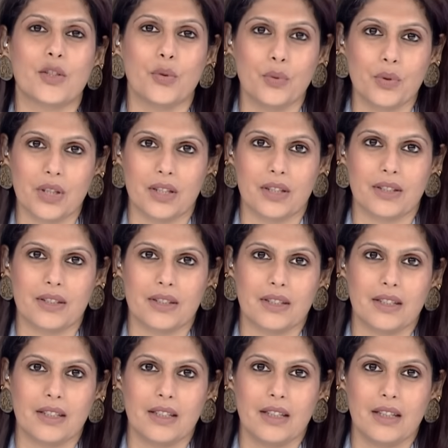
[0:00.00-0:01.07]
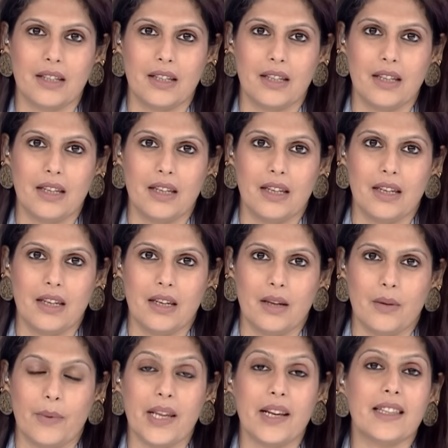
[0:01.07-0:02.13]
scooters.
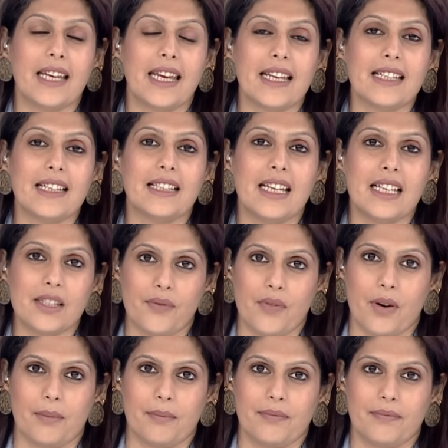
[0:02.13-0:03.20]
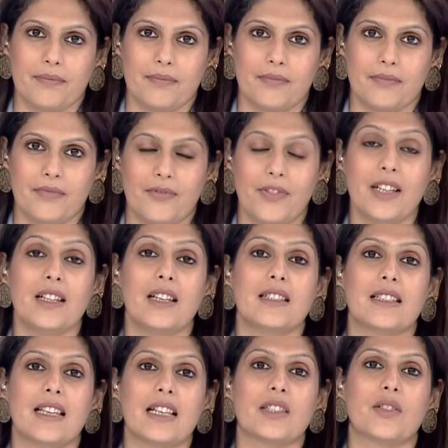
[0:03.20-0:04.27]
Where are they getting these from?
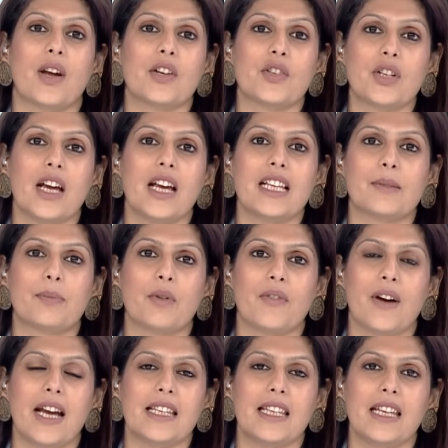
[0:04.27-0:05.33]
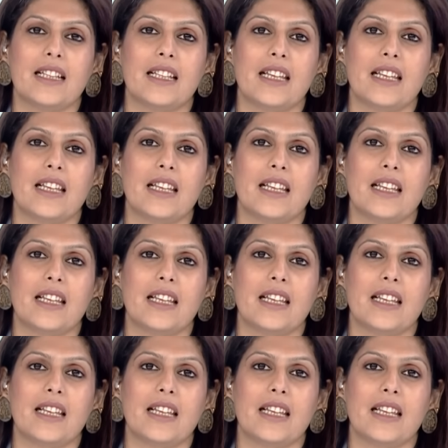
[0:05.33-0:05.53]
Finland says Russia is providing